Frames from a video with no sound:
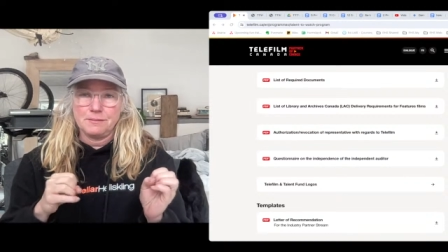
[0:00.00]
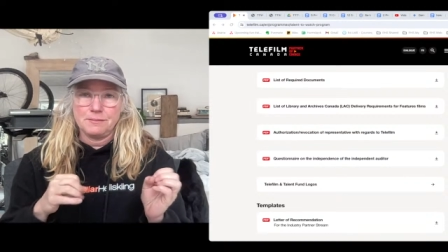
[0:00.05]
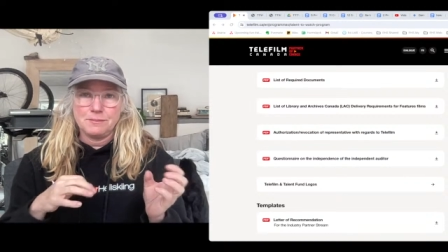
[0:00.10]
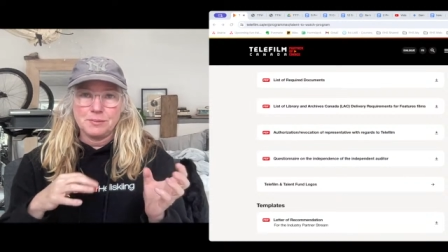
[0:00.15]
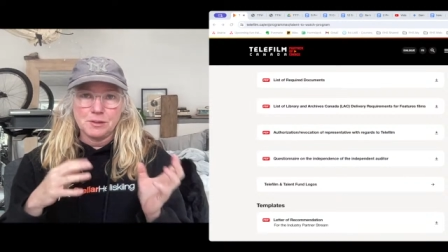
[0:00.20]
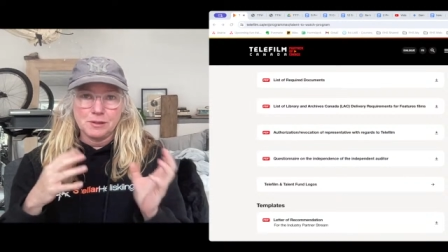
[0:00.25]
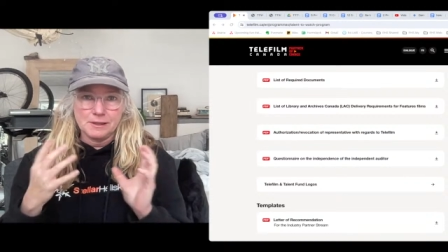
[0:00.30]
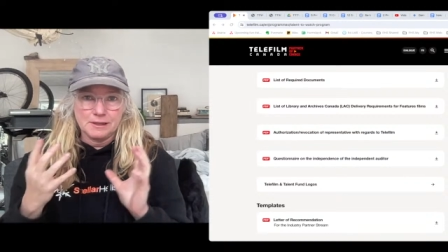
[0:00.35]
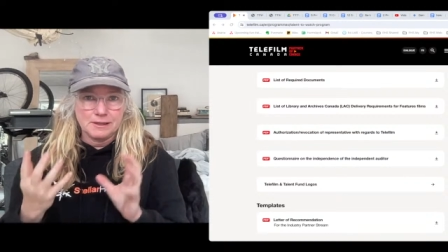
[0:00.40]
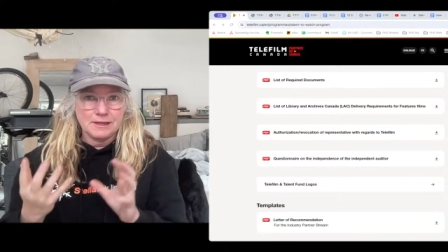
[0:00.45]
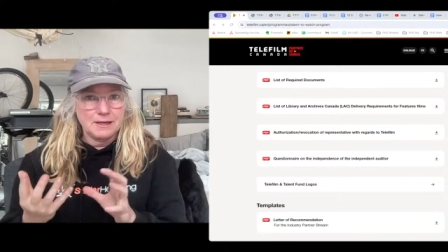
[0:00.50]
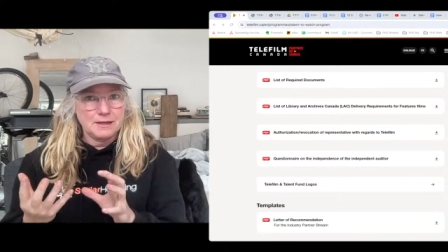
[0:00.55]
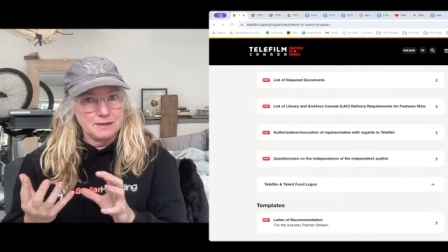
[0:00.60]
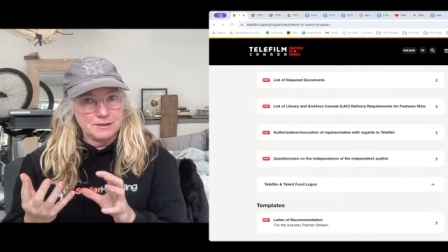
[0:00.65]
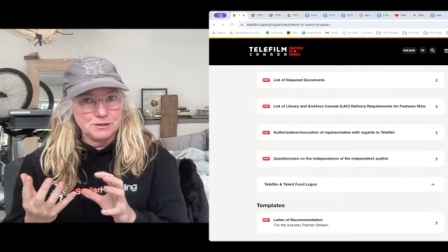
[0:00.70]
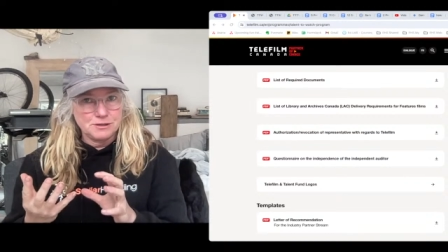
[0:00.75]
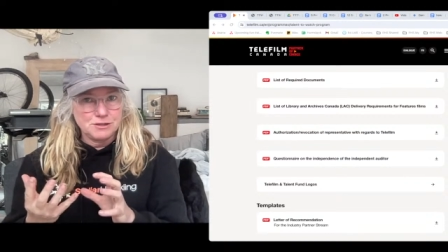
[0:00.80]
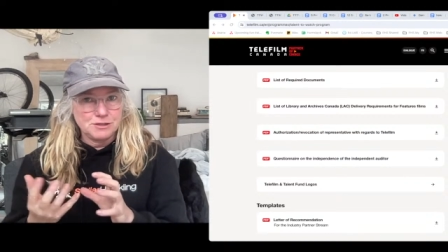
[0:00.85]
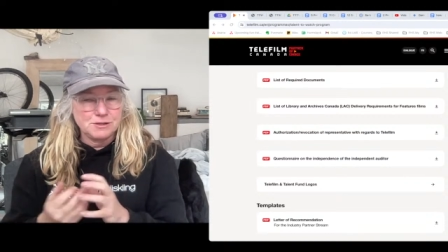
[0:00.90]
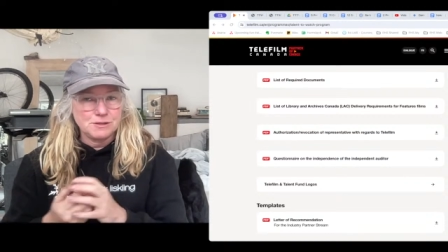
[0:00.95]
pulling that
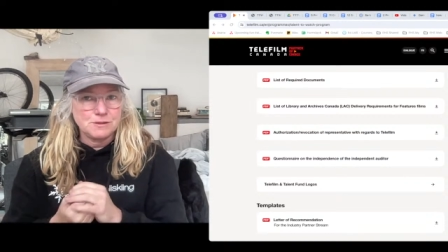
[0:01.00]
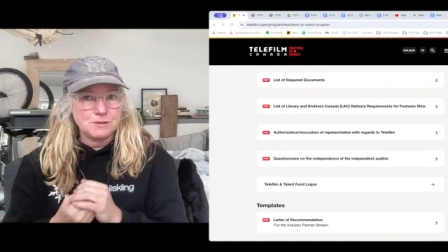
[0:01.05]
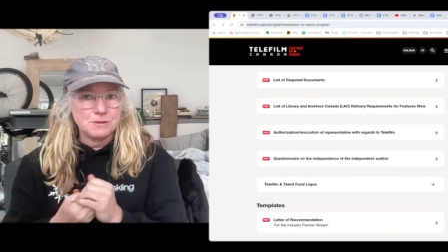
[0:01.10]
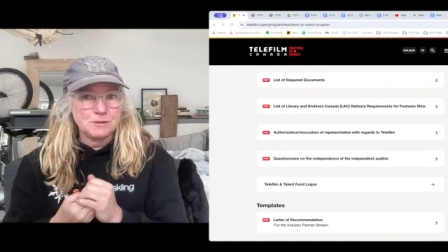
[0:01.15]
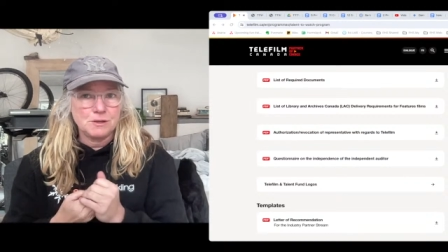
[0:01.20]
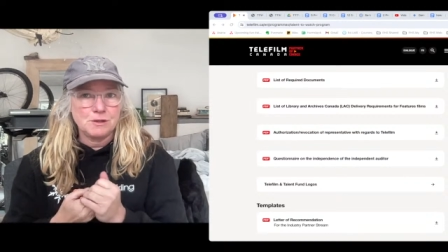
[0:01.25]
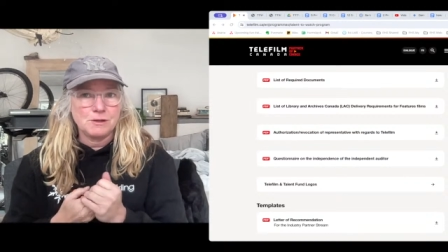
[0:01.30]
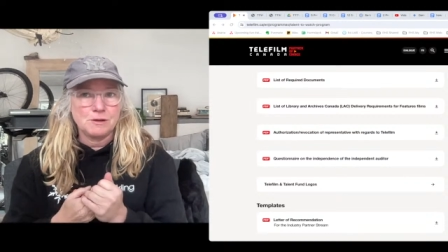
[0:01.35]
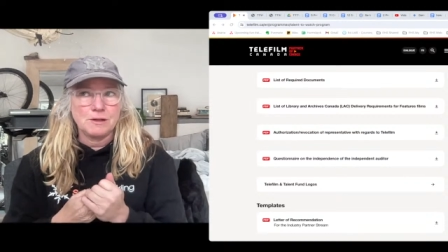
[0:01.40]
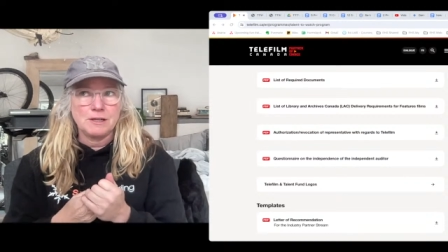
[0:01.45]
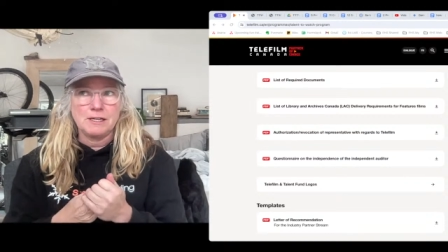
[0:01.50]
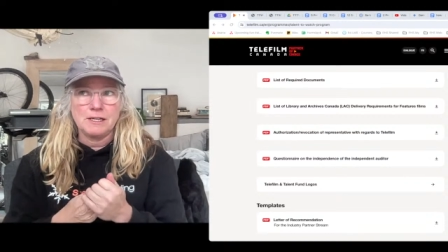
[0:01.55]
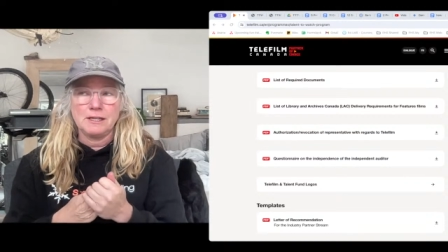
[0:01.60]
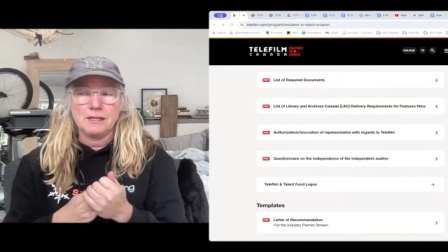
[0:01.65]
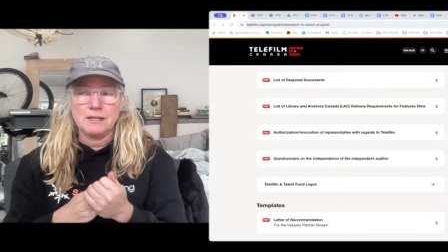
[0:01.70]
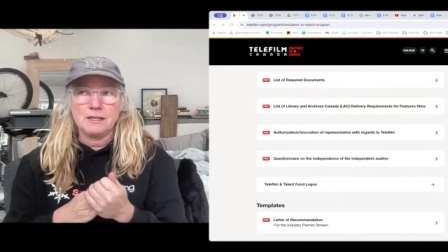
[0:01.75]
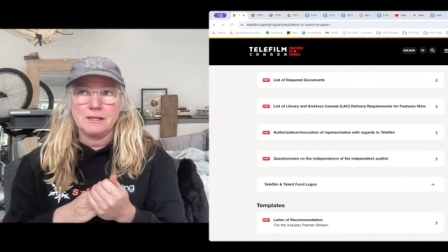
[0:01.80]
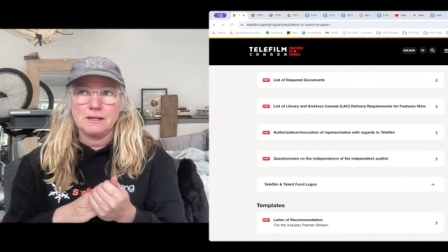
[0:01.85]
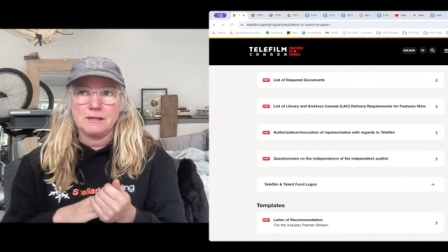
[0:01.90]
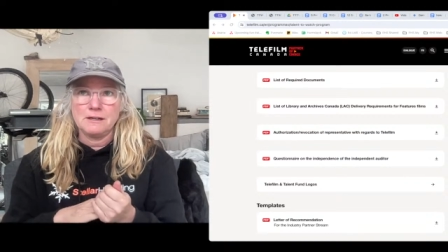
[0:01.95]
into
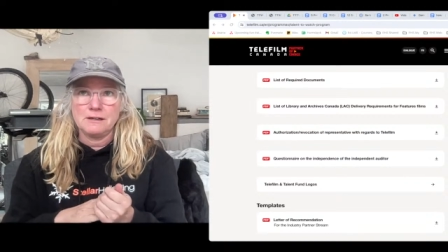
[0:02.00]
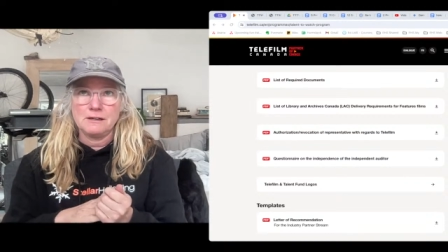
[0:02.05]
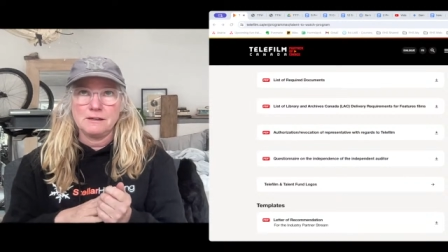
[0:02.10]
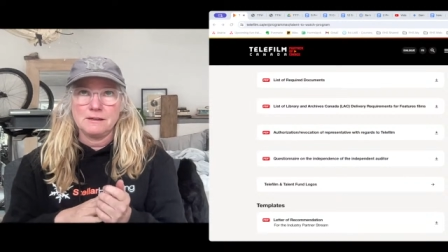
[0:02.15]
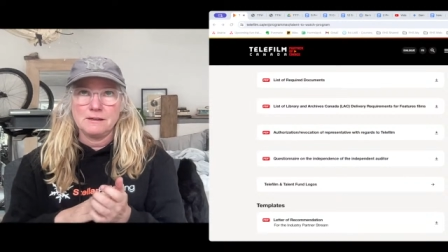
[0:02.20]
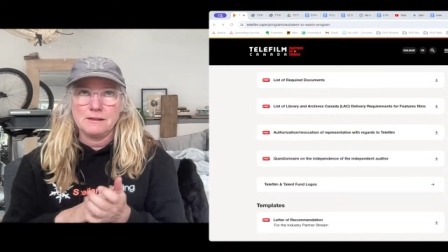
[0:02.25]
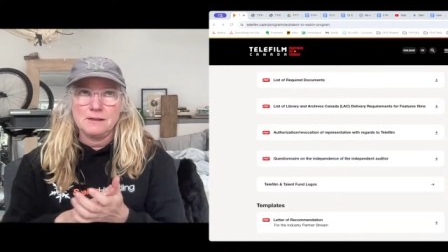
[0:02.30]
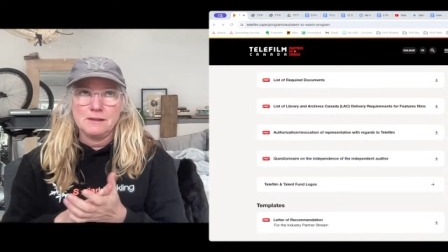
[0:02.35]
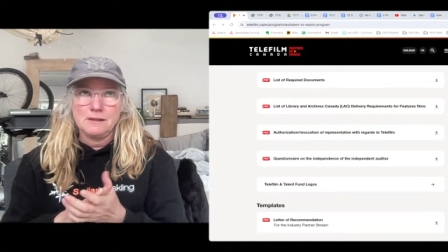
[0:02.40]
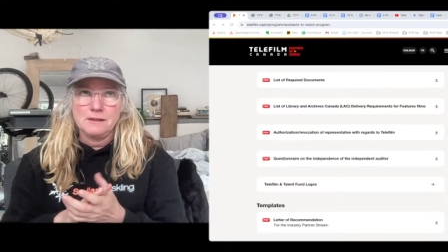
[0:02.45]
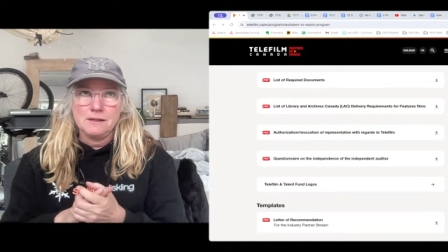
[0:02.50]
creating the